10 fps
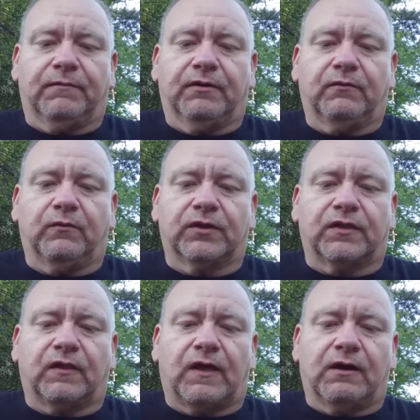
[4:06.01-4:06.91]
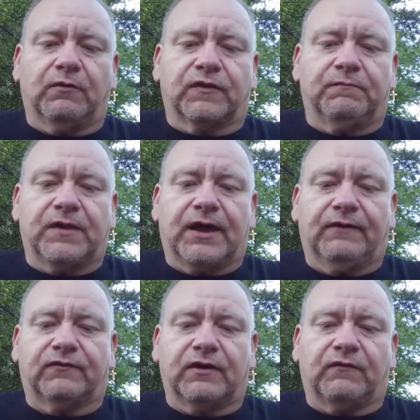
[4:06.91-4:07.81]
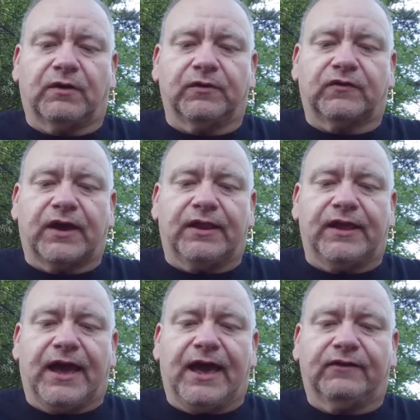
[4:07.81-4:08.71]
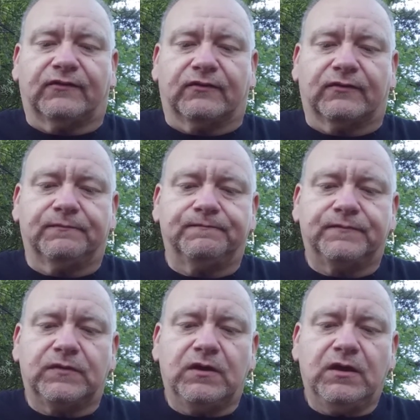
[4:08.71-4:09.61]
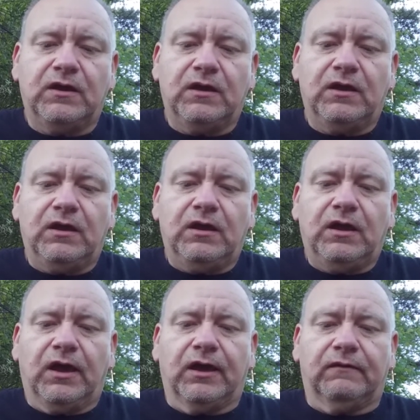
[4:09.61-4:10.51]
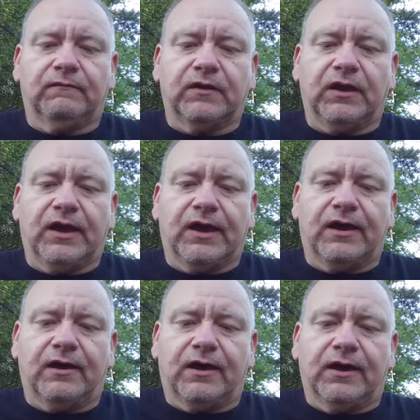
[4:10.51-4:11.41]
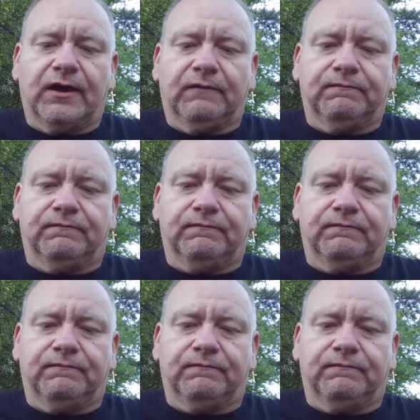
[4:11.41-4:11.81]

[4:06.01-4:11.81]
But along with them knives, they've always had the axes. And yeah, I